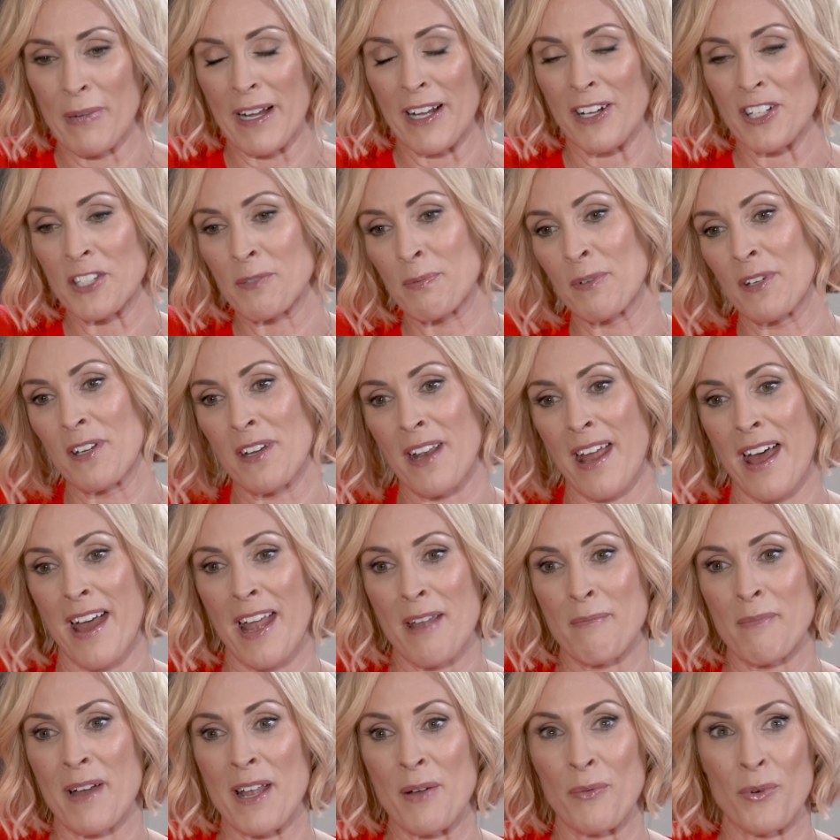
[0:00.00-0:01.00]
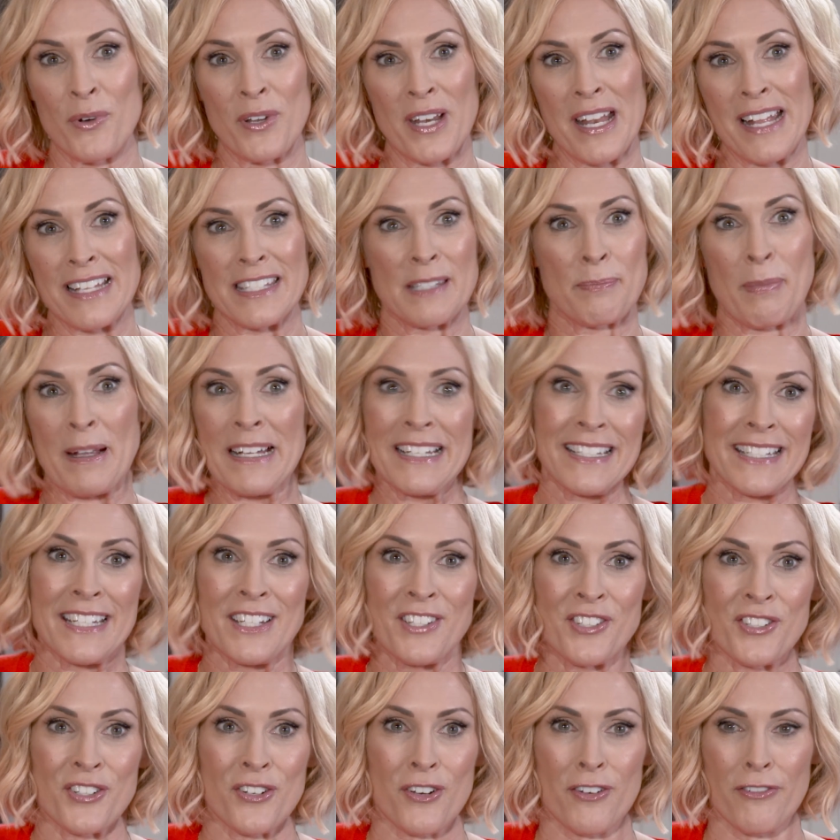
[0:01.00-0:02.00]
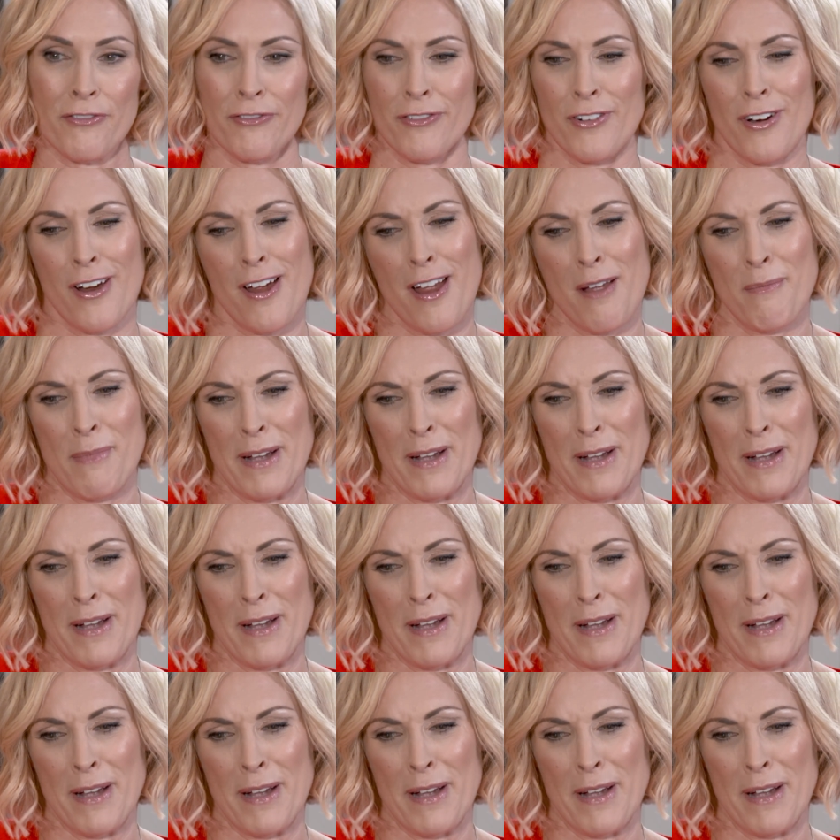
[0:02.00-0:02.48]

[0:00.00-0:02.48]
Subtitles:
My husband and I might want a spicy stir fry.